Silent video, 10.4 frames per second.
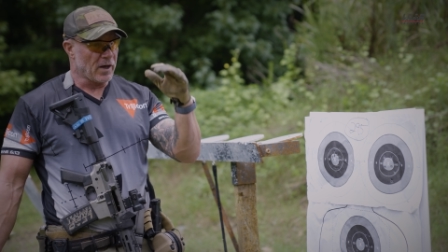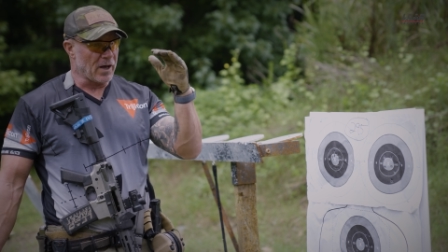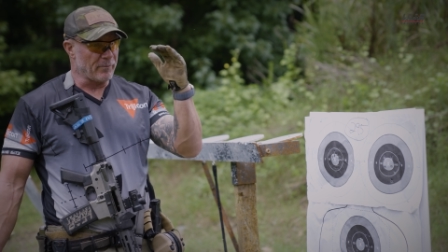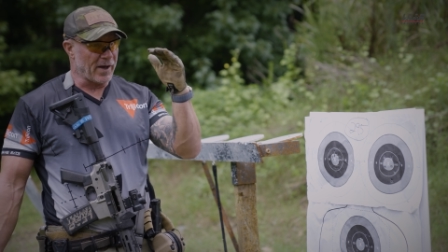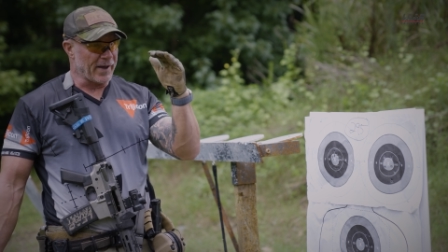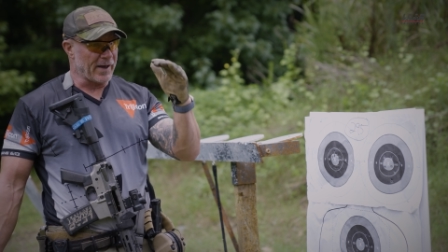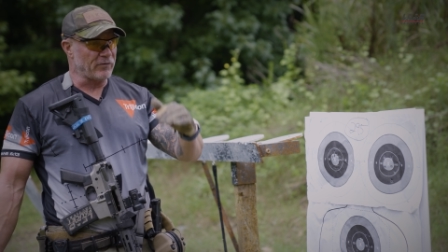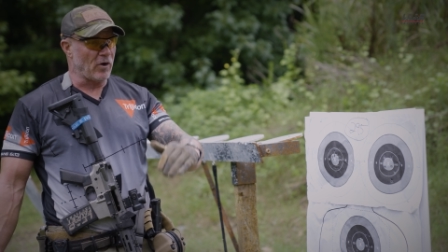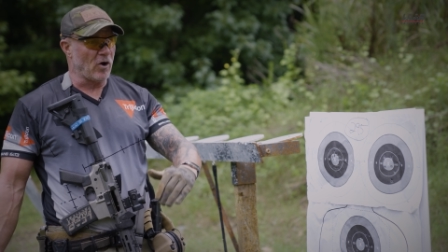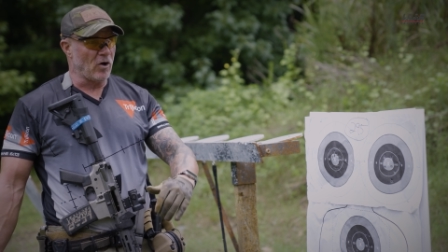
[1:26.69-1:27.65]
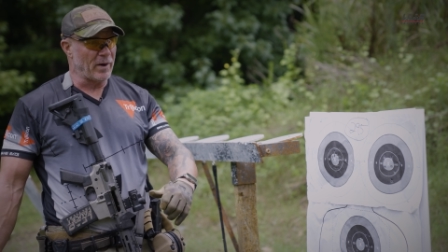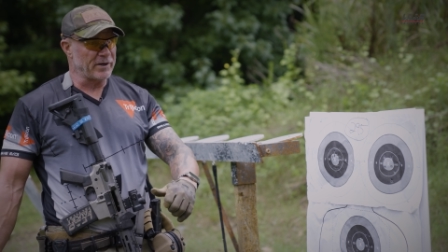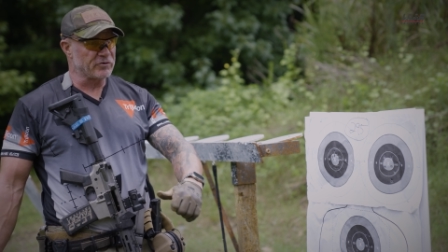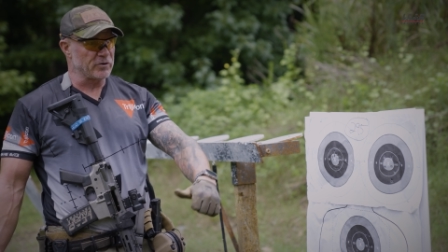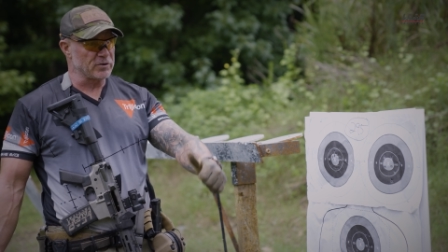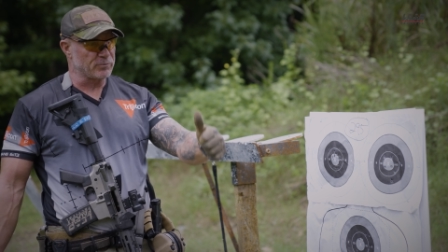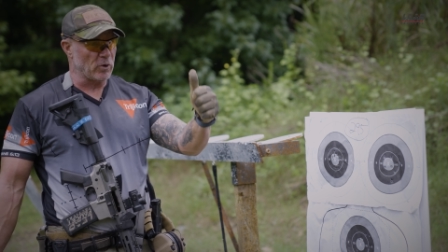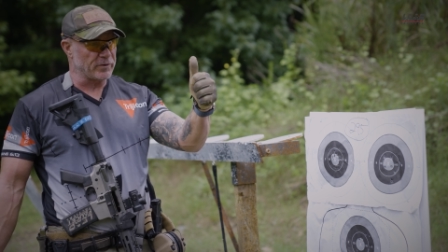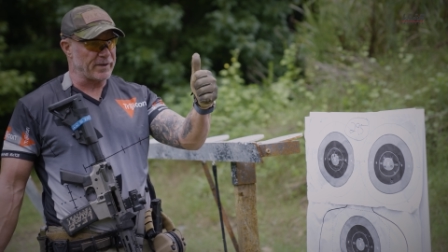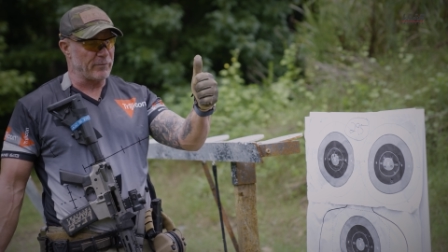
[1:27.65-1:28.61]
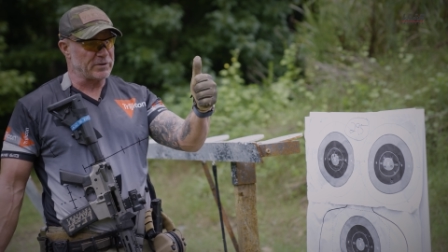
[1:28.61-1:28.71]
Um, I have all my drills
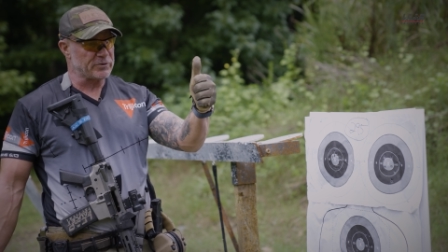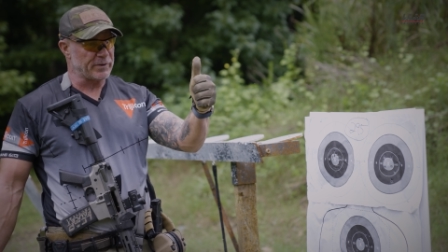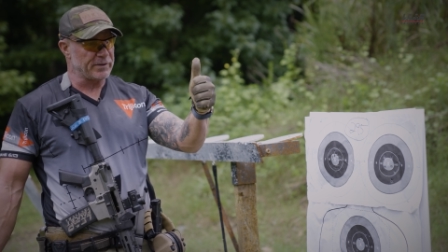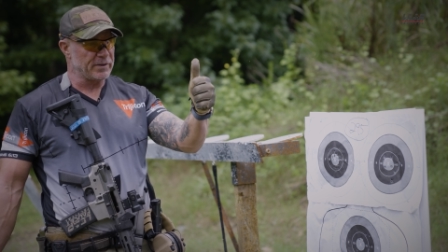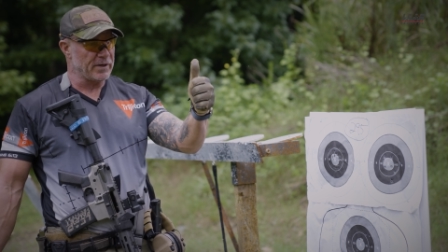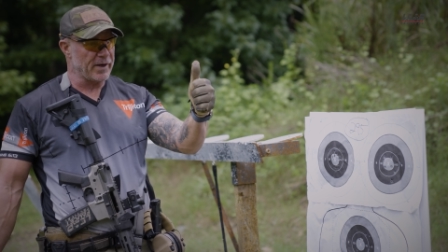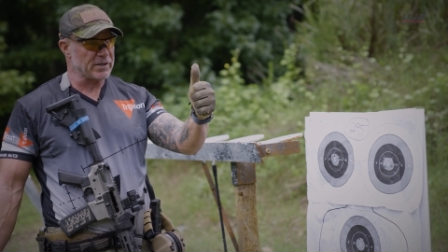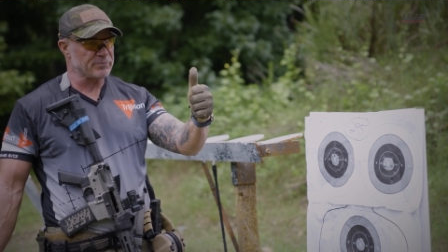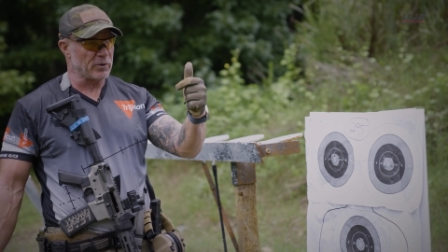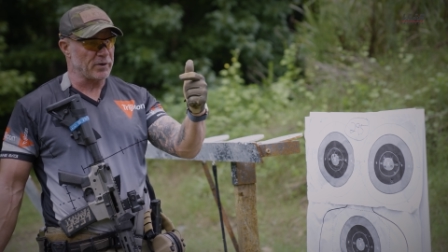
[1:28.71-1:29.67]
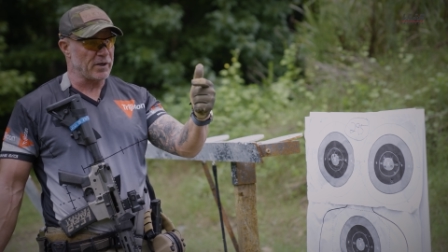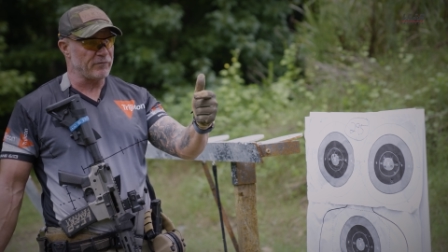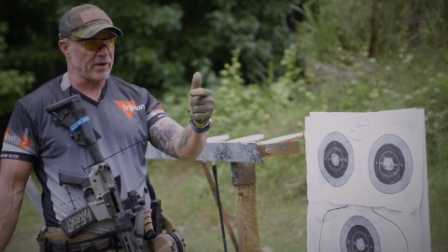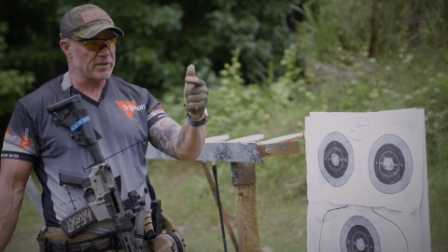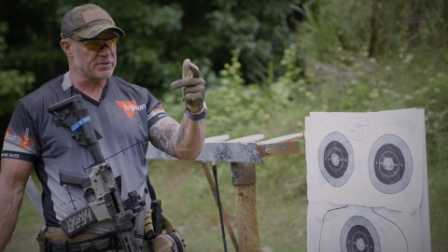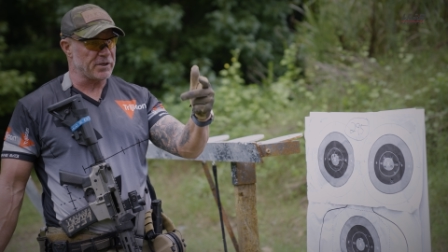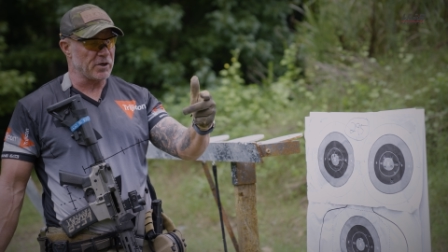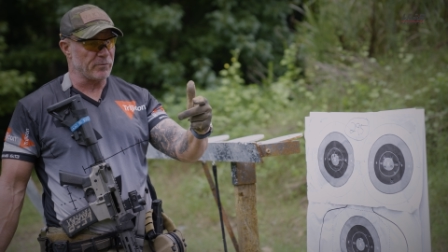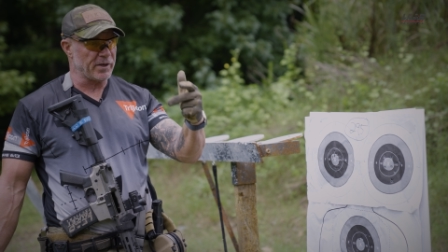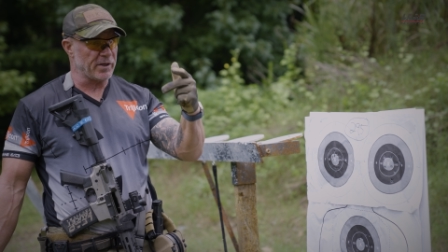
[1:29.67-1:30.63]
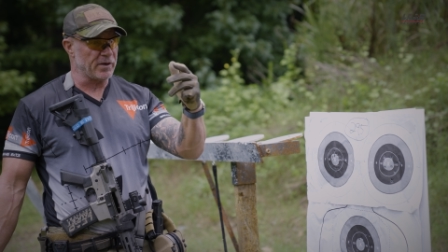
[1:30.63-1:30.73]
broken down between expert, advanced,
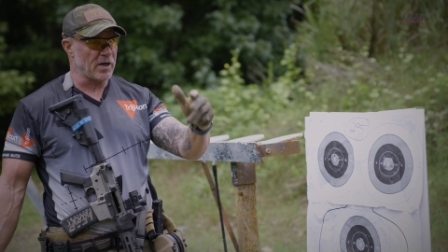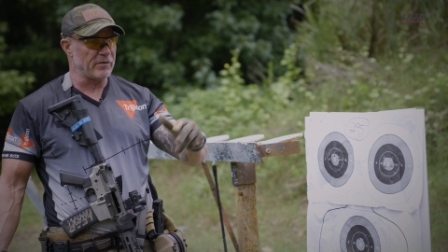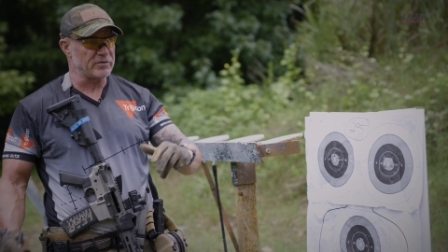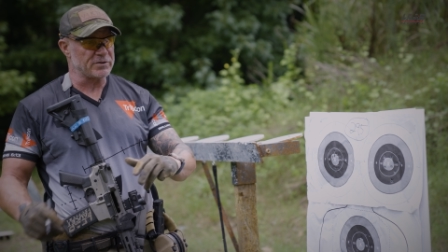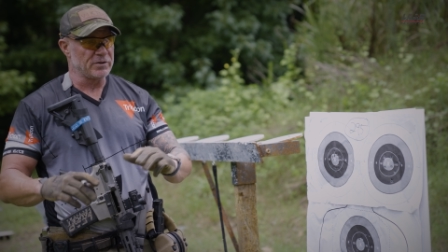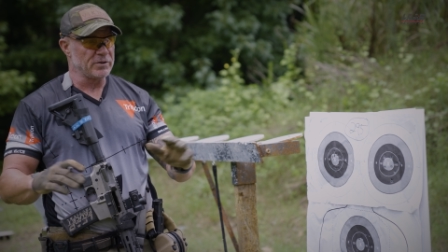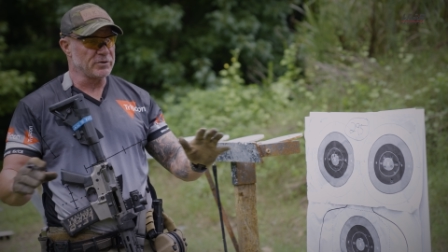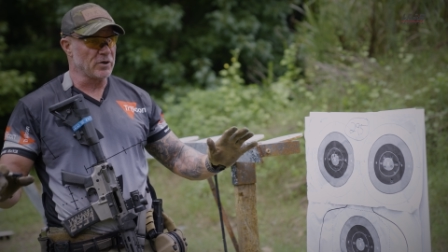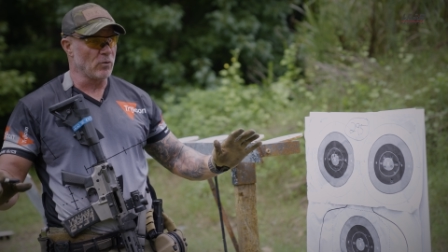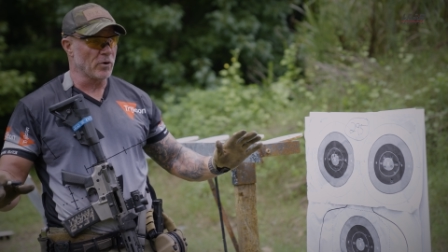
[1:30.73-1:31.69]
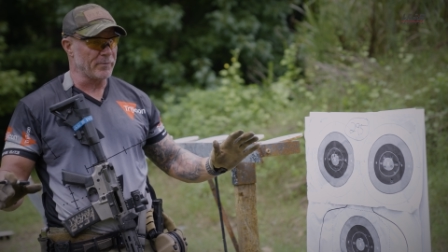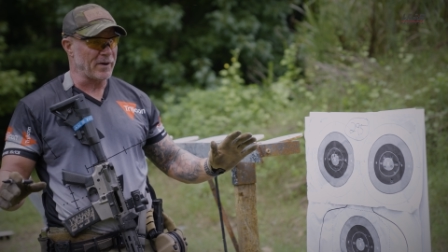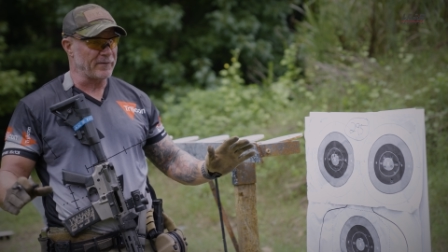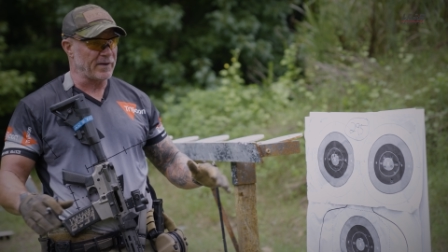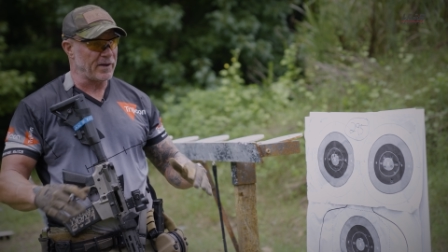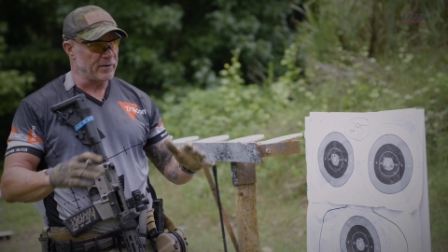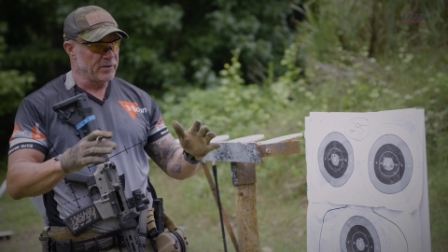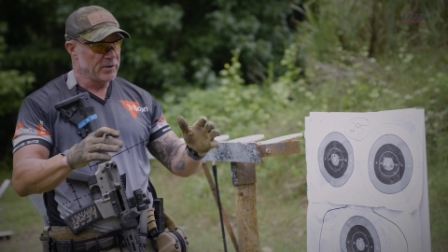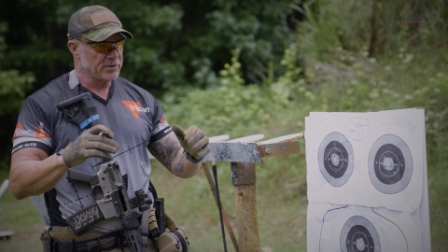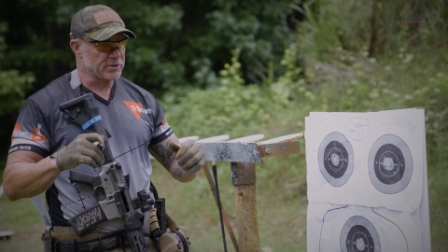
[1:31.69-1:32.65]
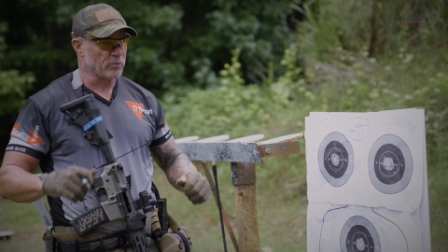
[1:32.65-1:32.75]
intermediate, novice, don't worry about that.
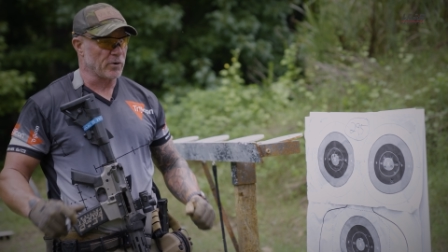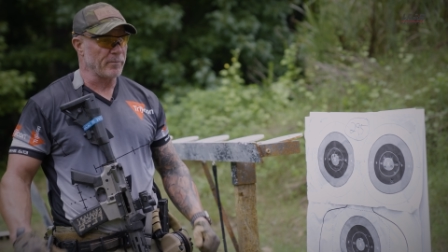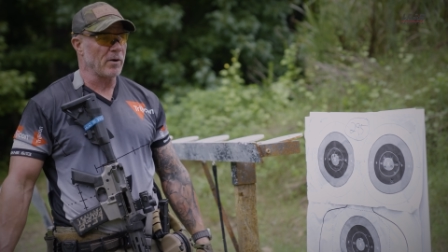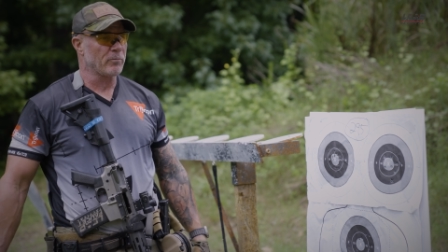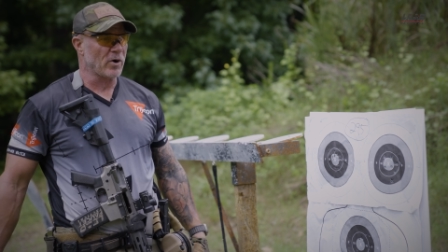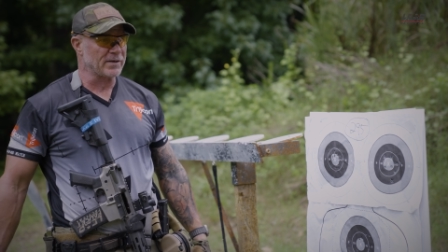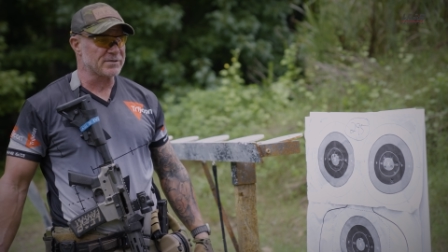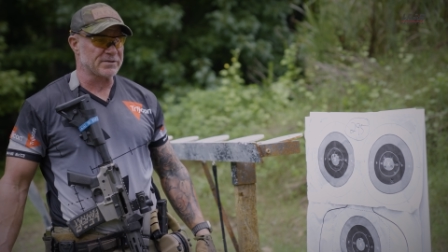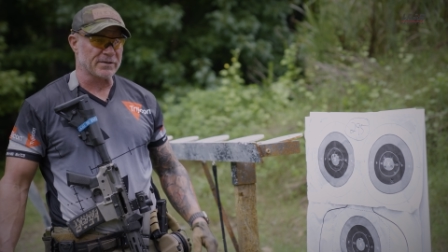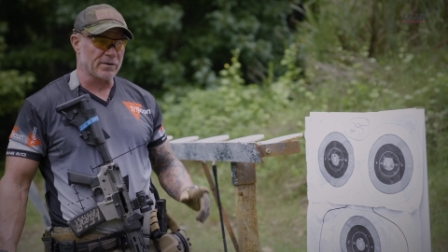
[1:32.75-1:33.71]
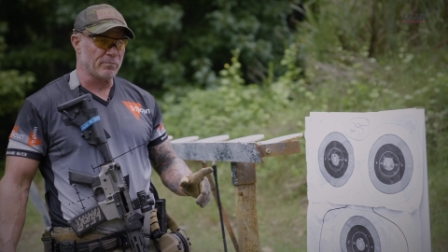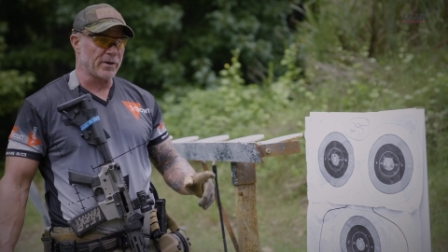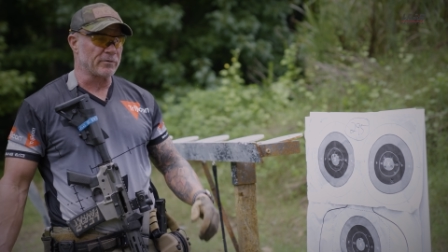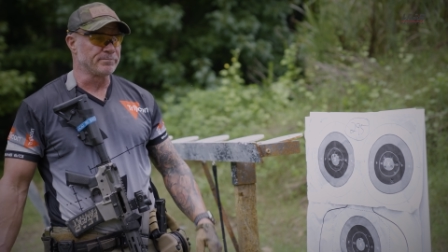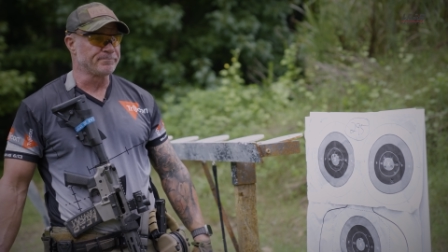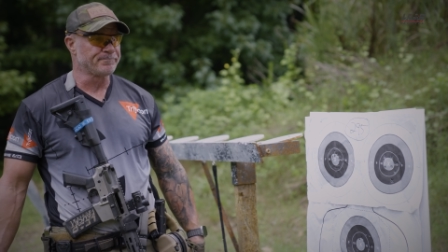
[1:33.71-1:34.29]
Just worry about practicing getting better.